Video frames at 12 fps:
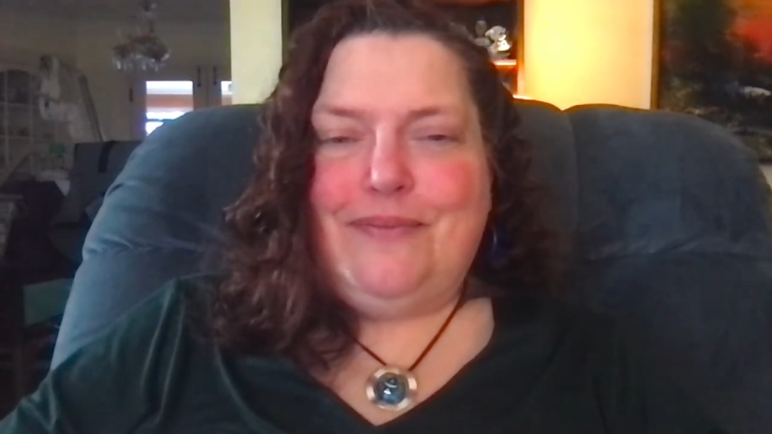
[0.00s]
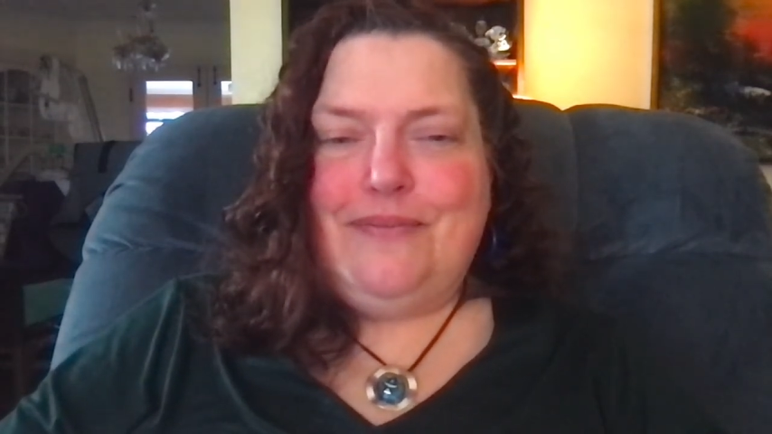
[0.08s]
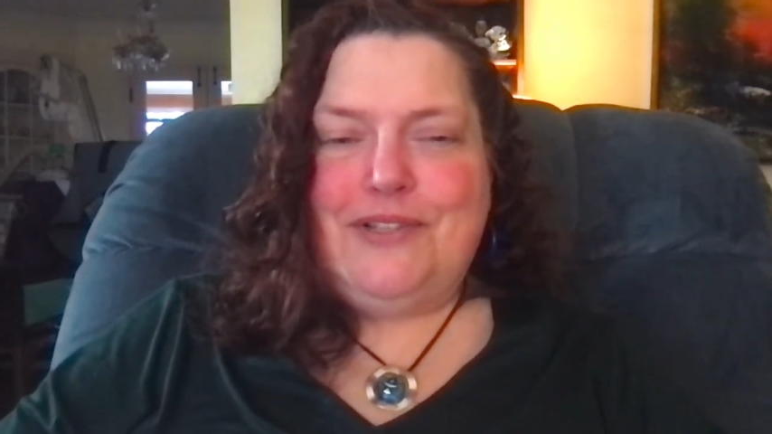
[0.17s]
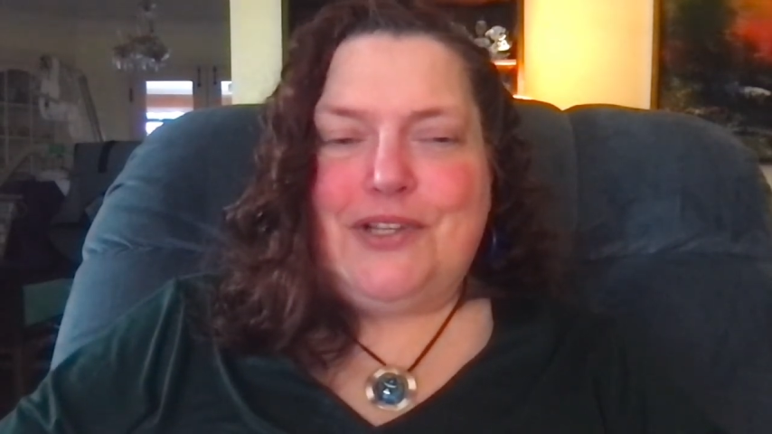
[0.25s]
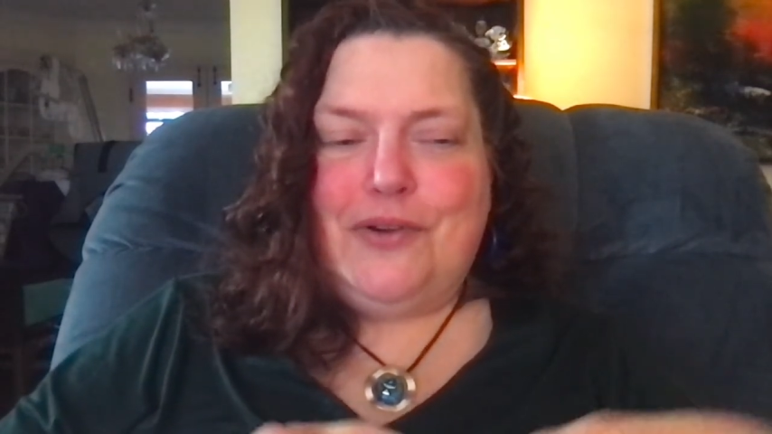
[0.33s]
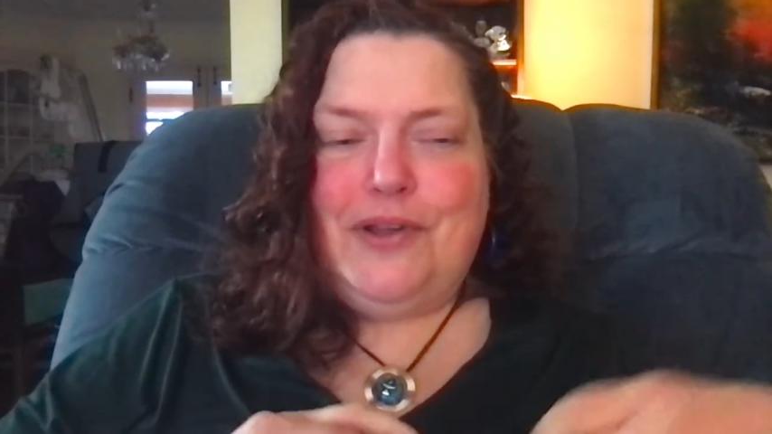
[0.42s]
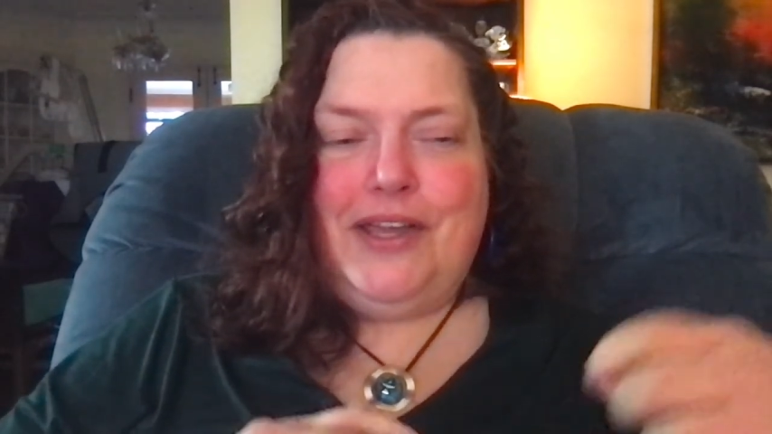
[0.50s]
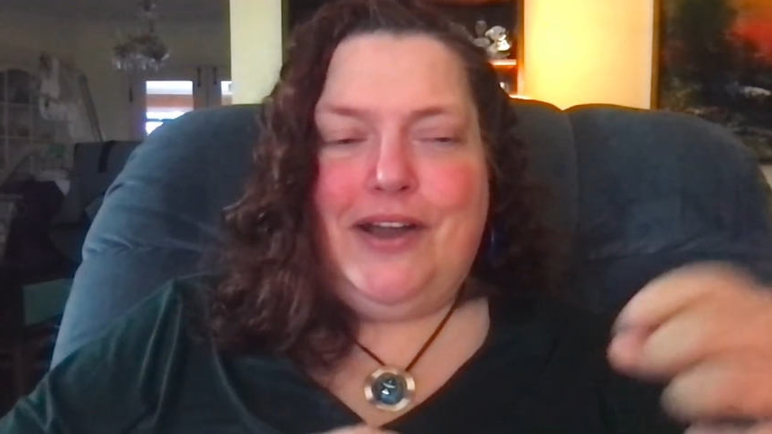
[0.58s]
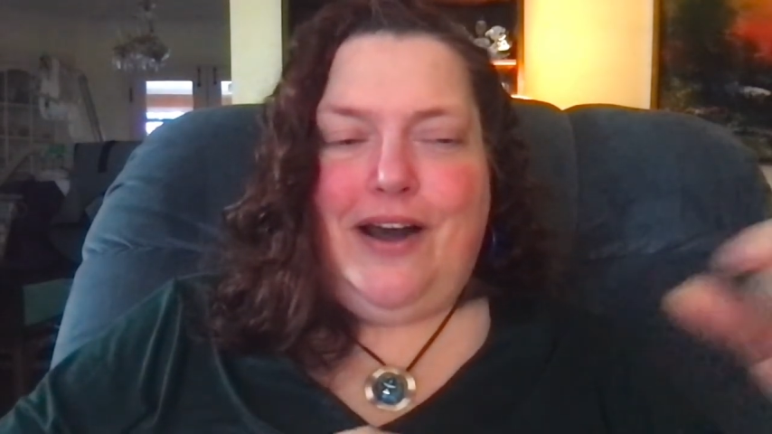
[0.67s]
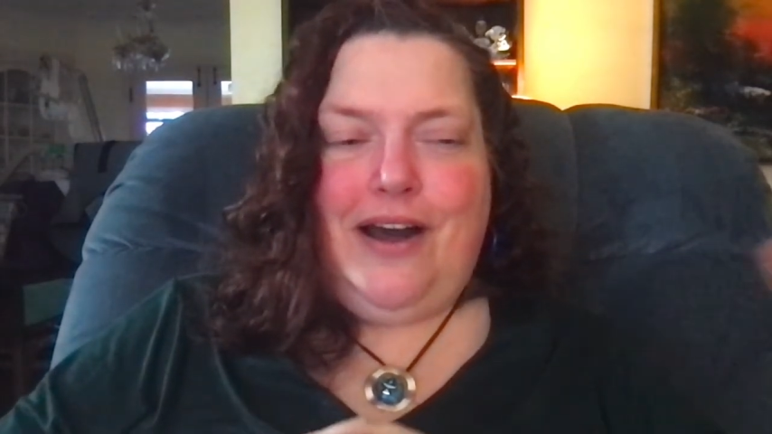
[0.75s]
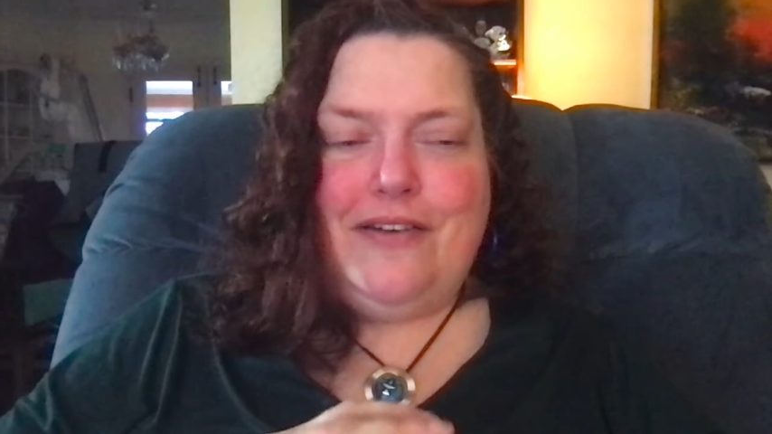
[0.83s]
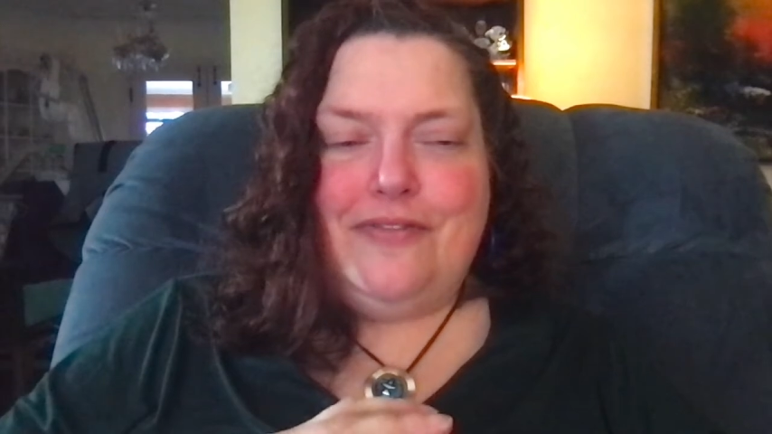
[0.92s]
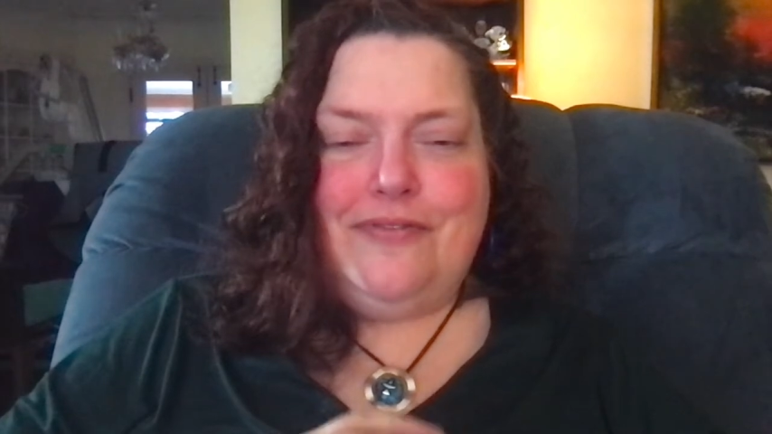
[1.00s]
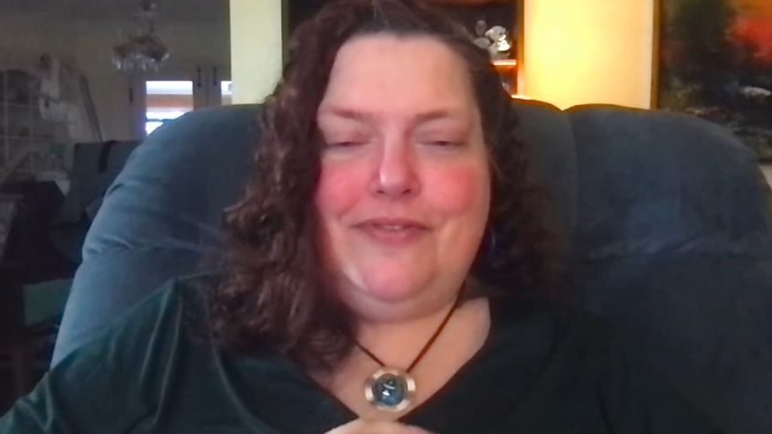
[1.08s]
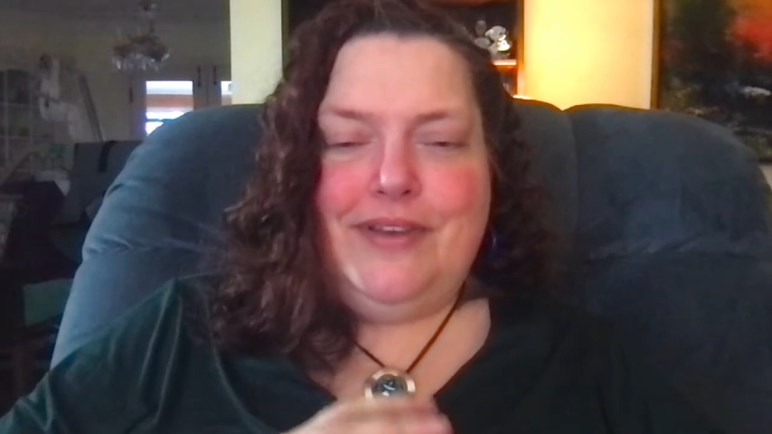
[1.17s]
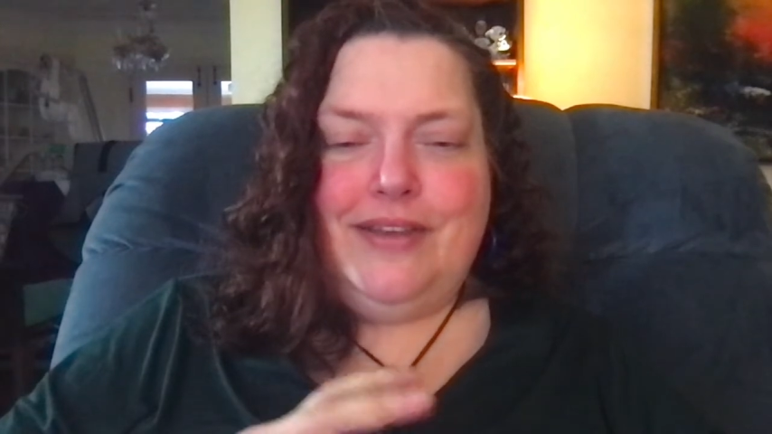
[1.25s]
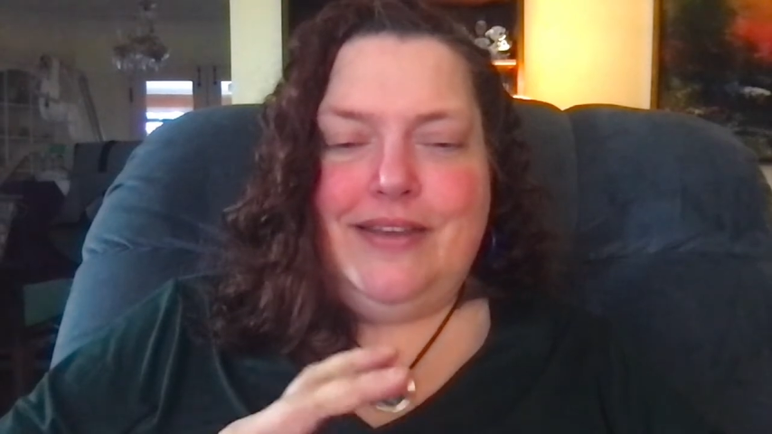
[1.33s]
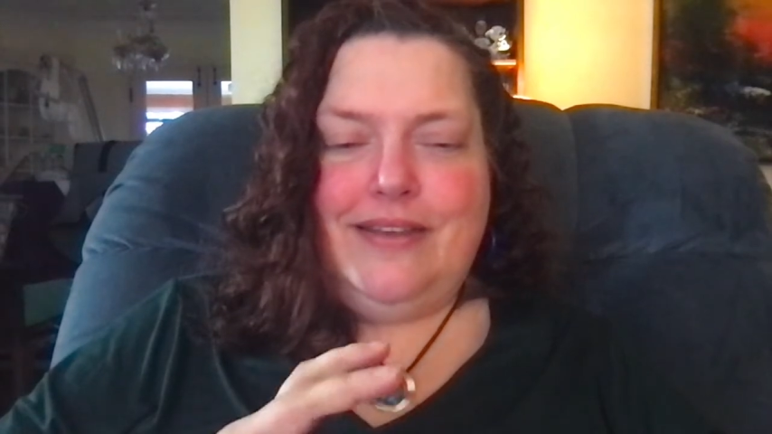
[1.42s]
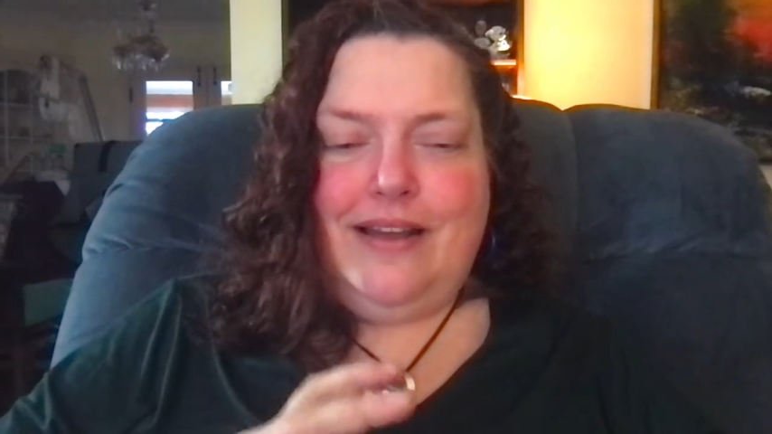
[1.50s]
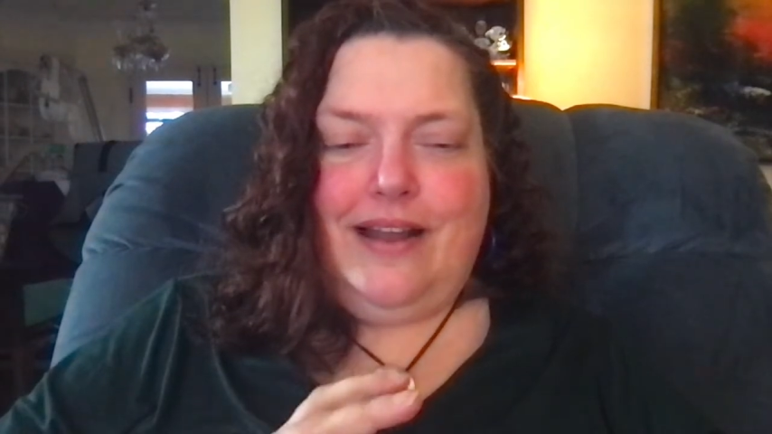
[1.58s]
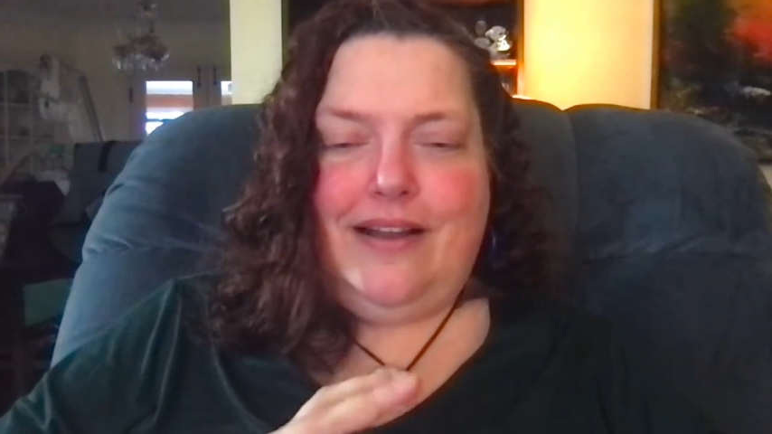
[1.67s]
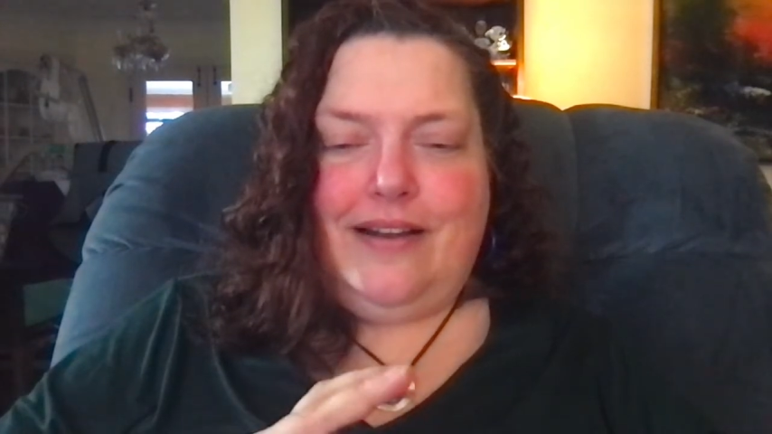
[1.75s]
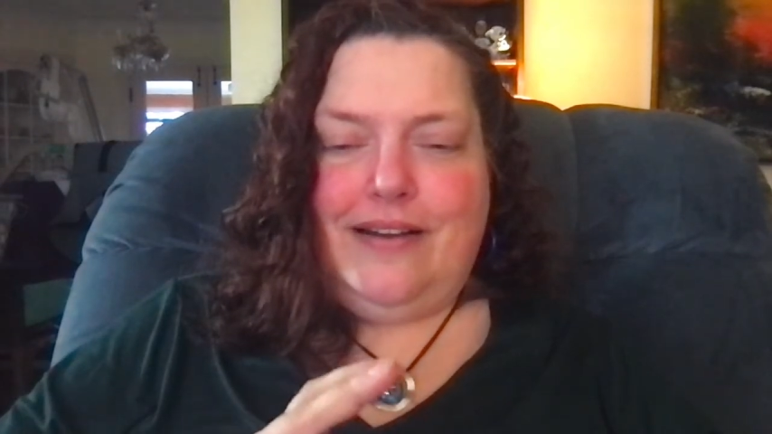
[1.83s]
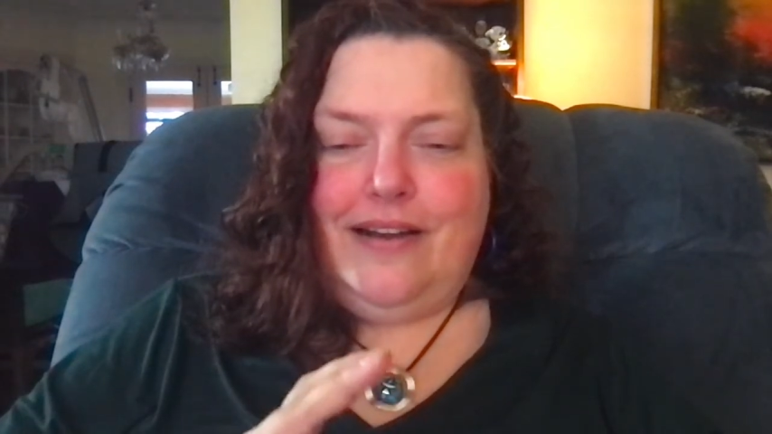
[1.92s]
showing off
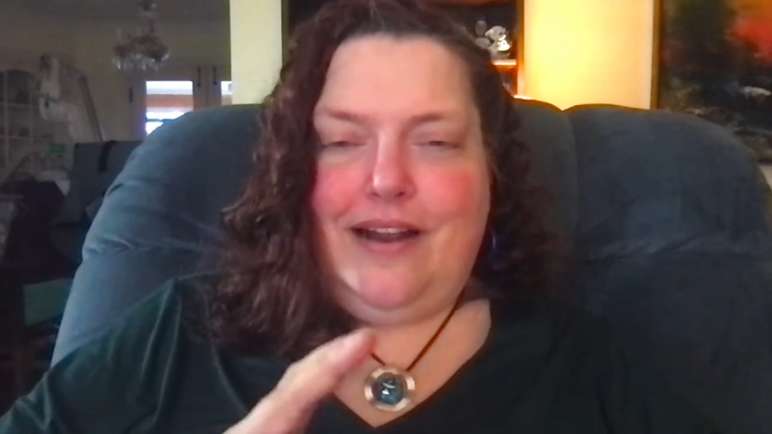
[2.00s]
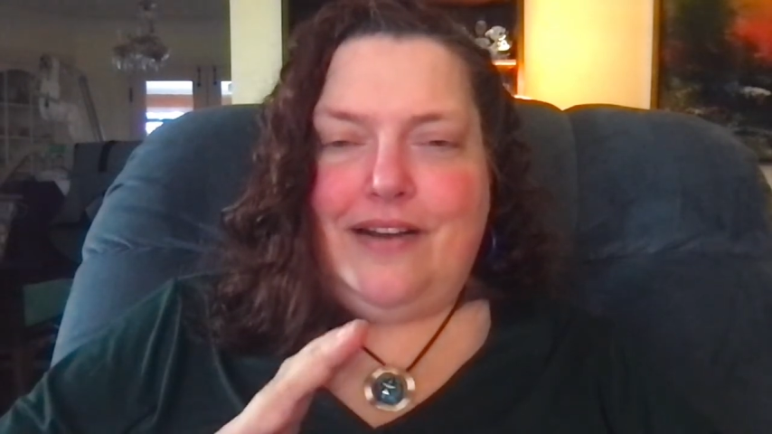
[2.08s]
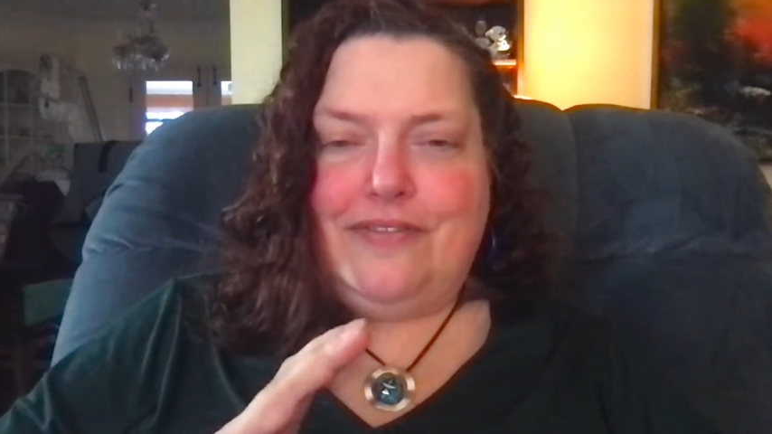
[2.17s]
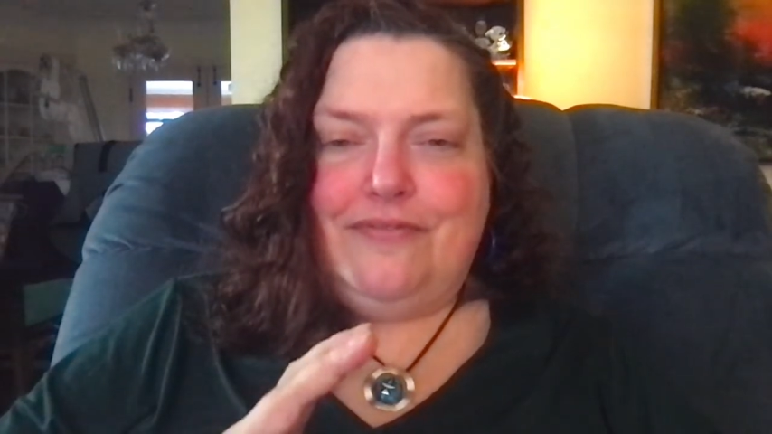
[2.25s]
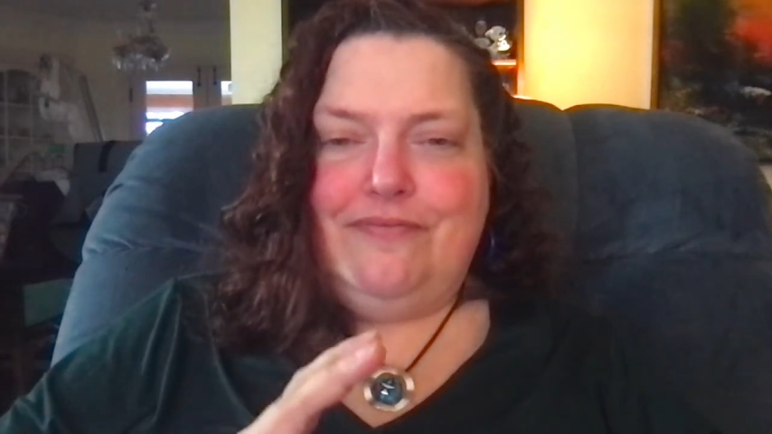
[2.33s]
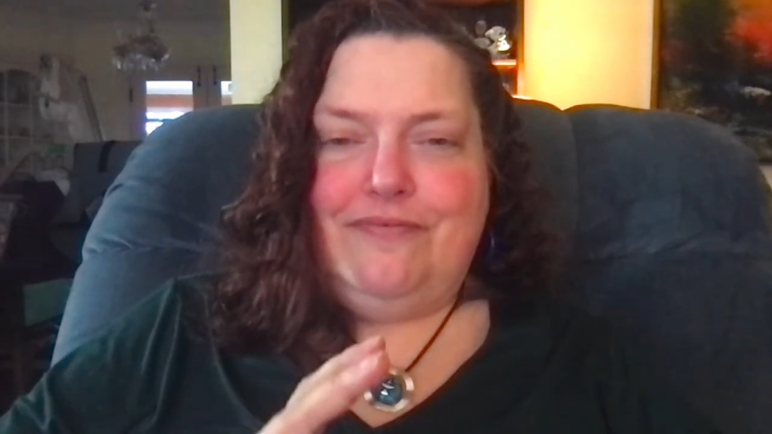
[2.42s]
our